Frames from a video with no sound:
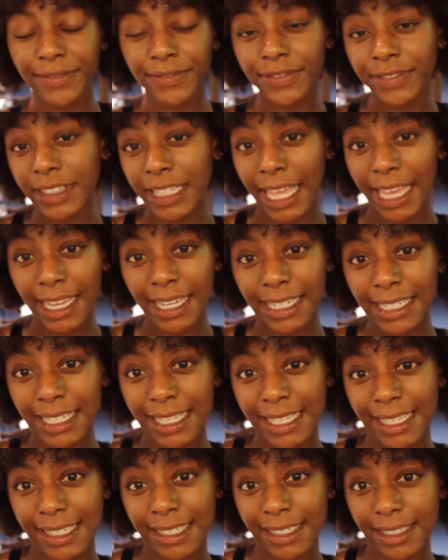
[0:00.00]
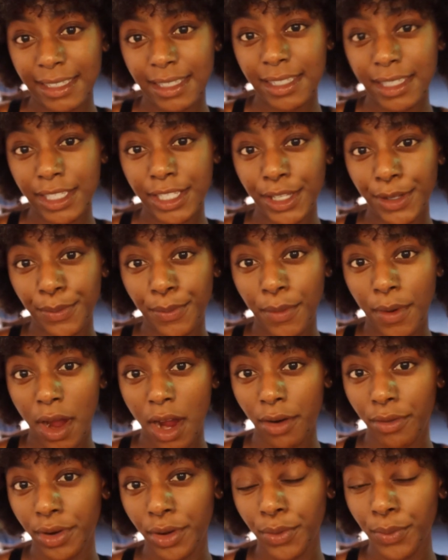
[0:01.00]
flight is
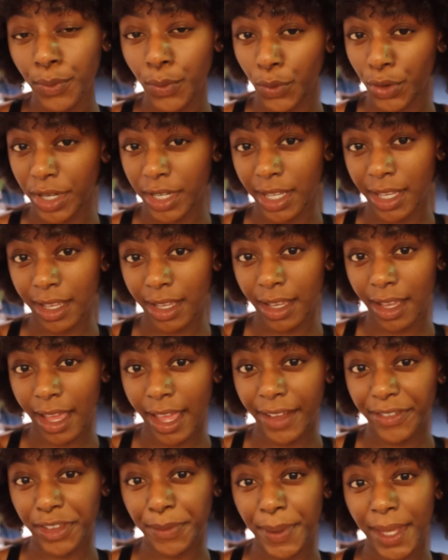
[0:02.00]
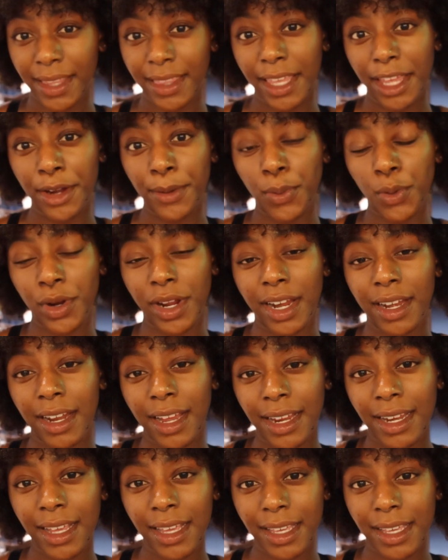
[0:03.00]
tomorrow morning. I have to be at the airport at 9